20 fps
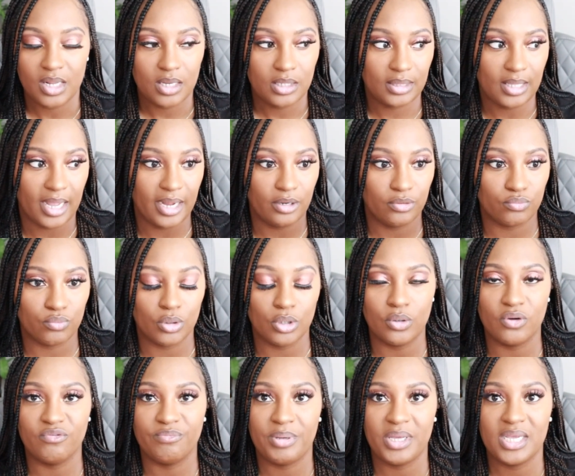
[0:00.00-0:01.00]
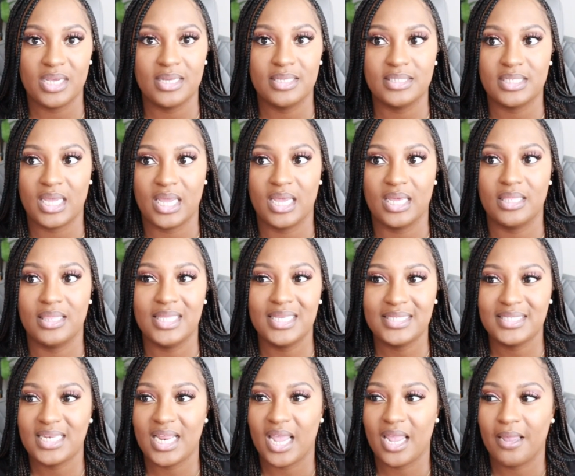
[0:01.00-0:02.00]
like row of bins, and
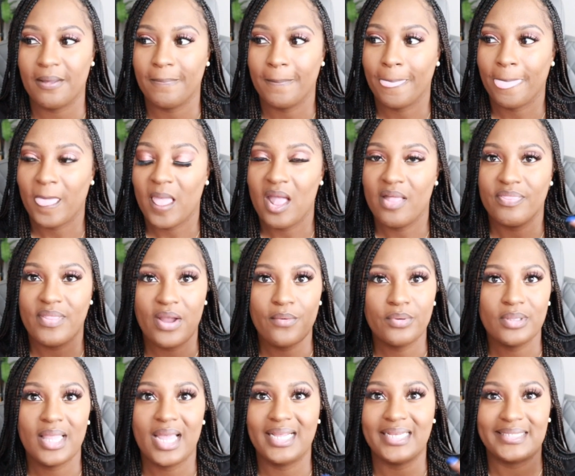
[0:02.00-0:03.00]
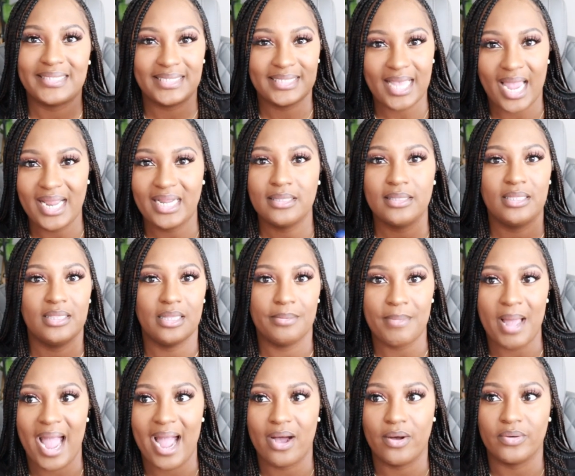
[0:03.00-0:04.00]
this day they were like cycling them
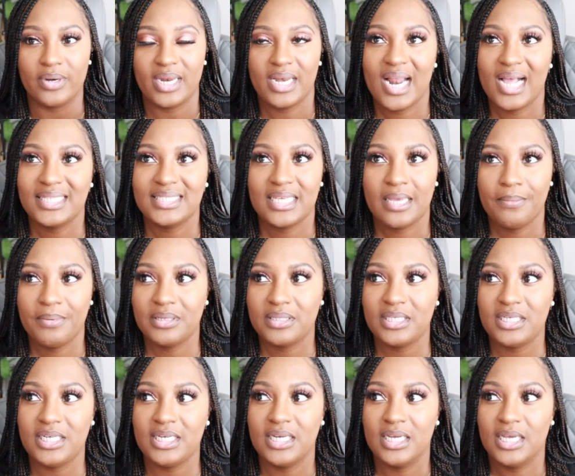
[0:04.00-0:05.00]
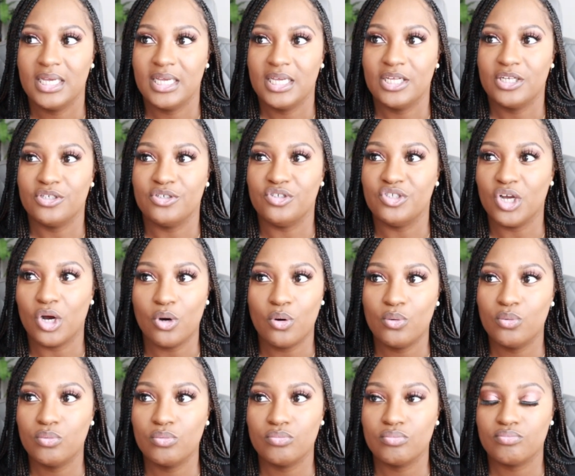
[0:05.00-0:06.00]
out, and I typically
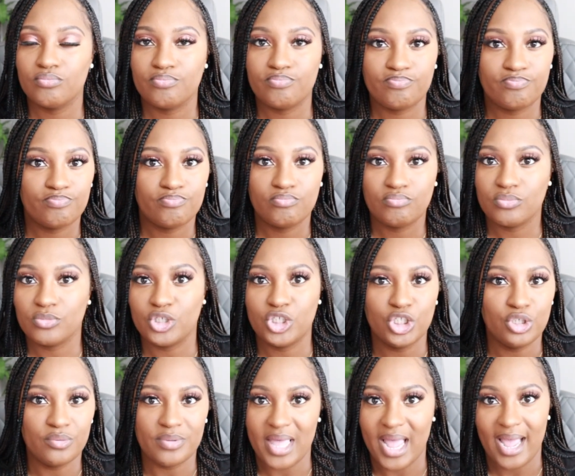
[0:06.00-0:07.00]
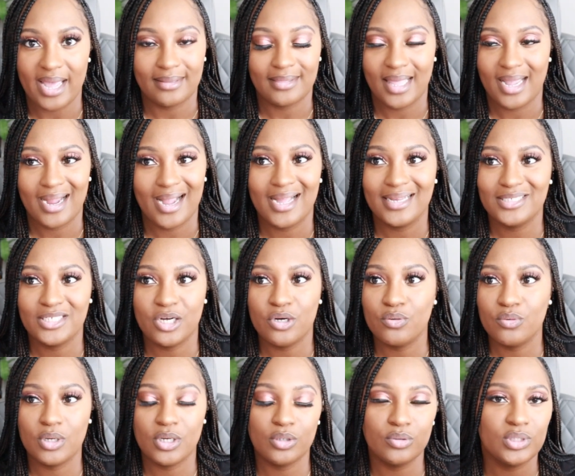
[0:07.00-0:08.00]
don't do that. Like, I
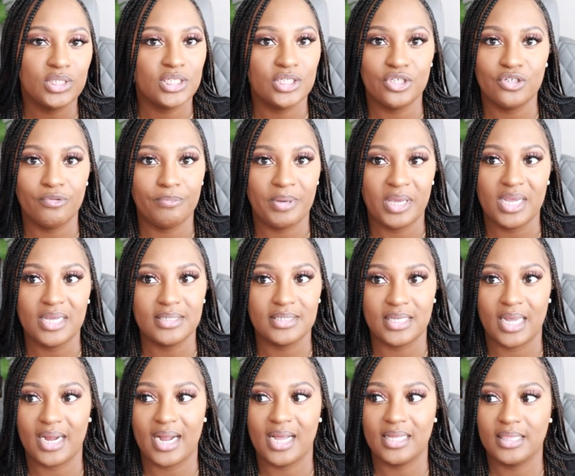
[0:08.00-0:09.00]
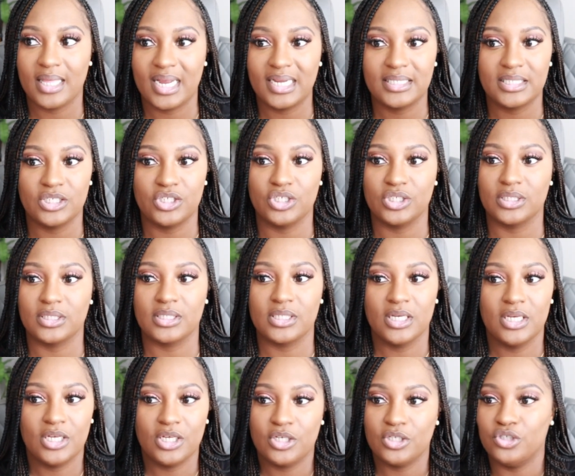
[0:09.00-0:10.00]
don't go to new bins. Like, I like to just
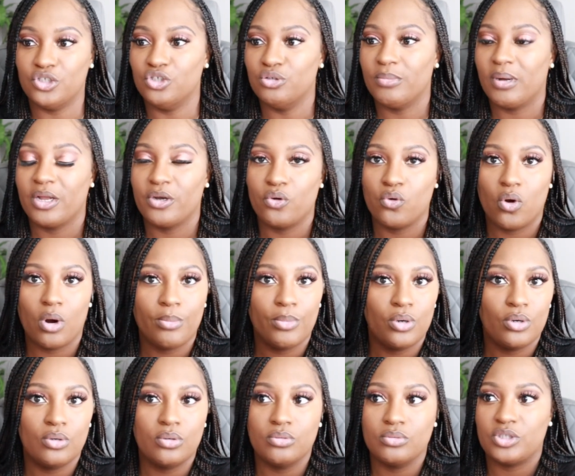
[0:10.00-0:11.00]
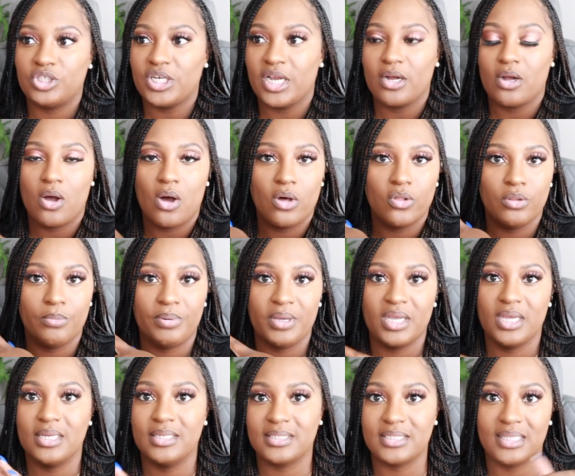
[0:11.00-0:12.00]
do my normal, check all the
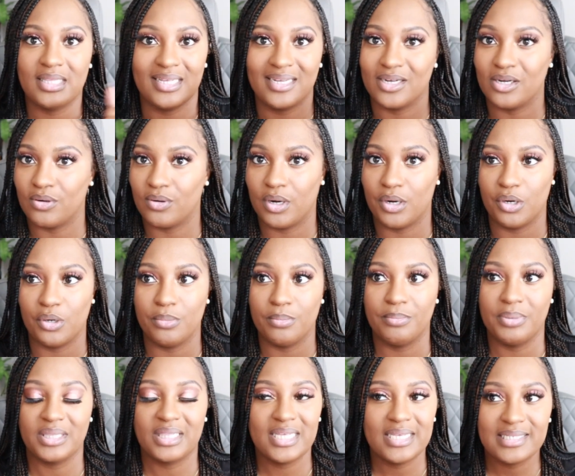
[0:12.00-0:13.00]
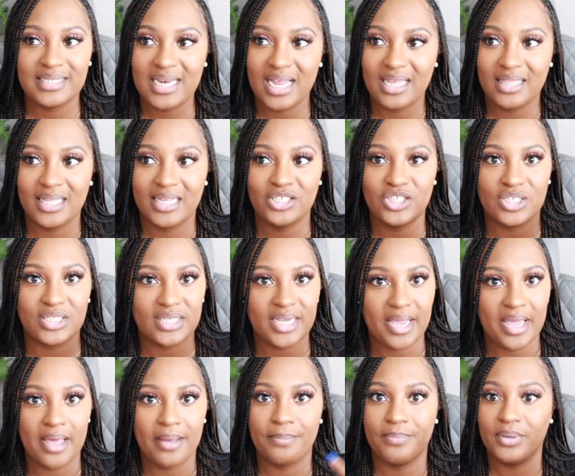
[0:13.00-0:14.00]
bins and then go home. But this day they just
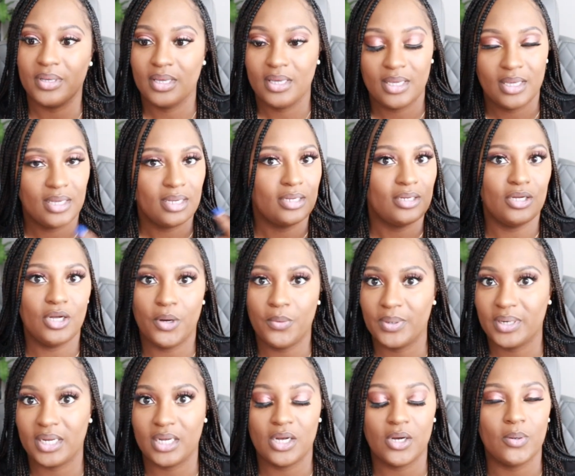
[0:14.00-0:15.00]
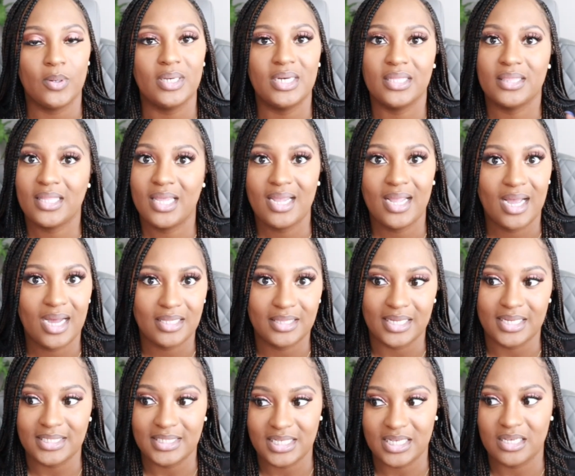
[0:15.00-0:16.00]
kept going and going, and thank God
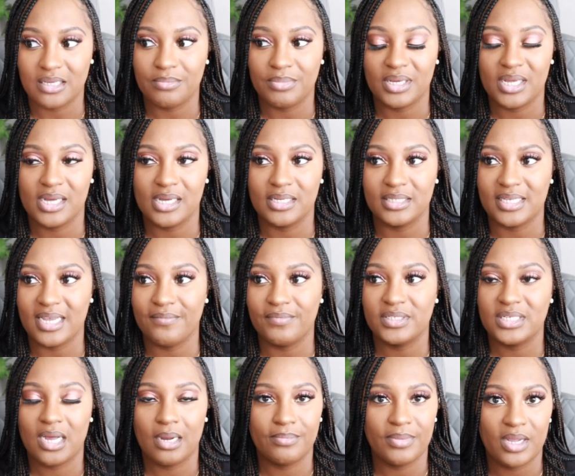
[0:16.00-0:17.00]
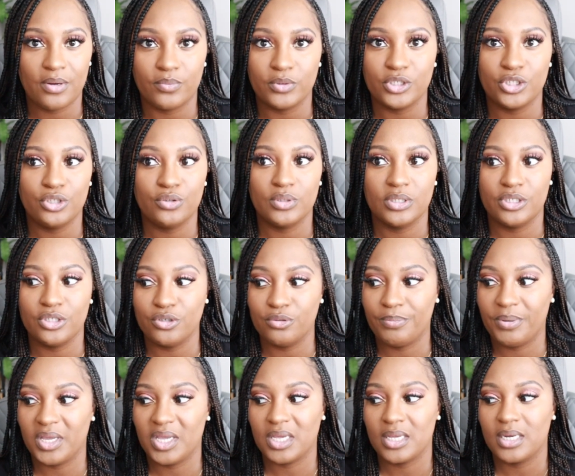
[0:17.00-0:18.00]
they did, because every time they would do a new
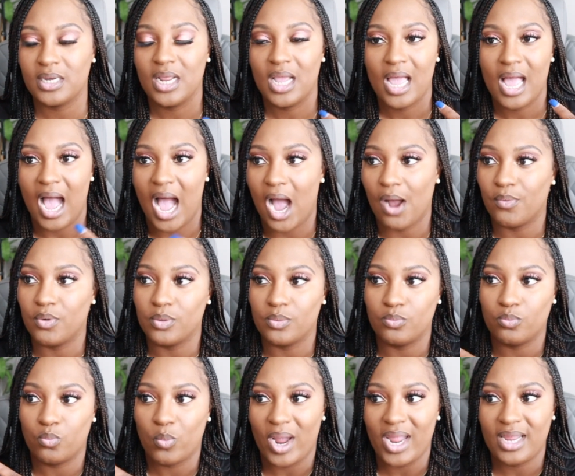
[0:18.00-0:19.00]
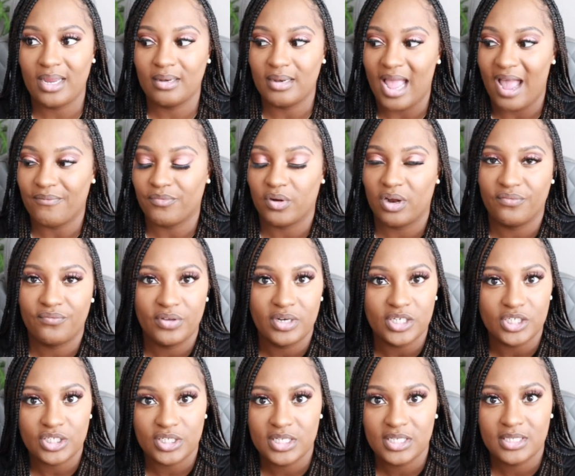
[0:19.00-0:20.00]
bin, I would wait after I
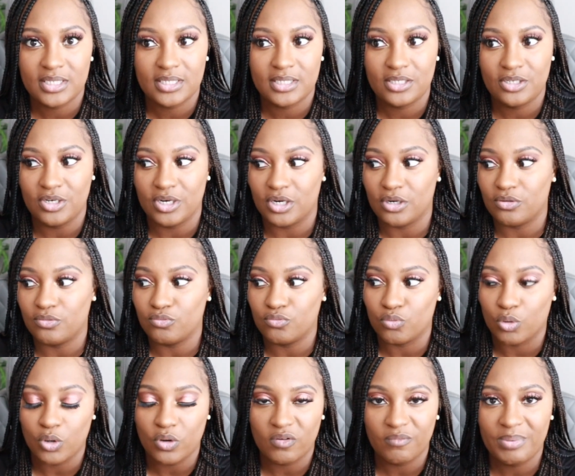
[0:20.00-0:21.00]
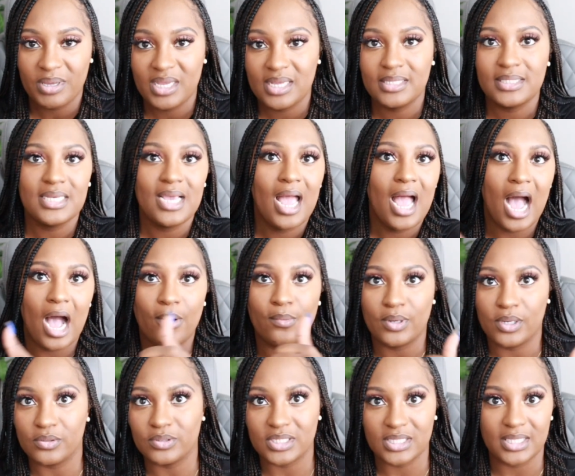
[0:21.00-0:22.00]
finished this, you know, row of bins, I
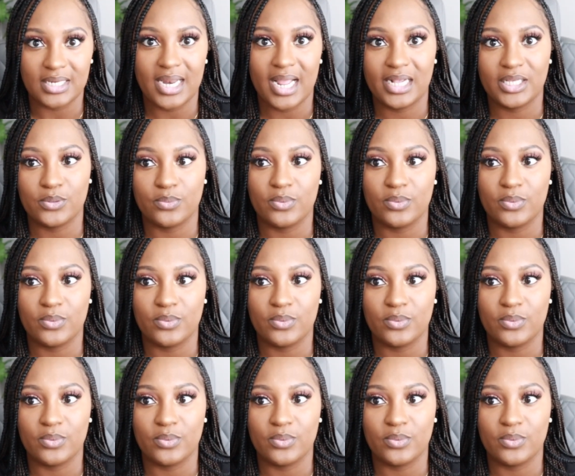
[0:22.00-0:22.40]
would go to the next